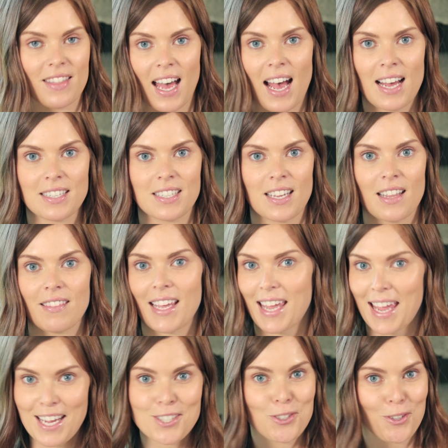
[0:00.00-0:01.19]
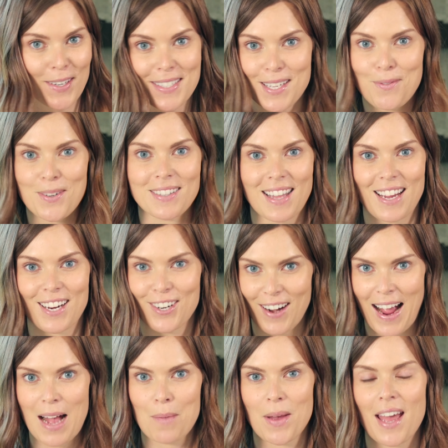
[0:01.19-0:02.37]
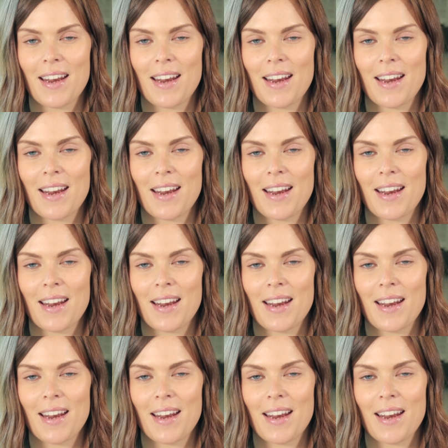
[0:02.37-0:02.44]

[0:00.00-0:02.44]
that they can't treat someone like crap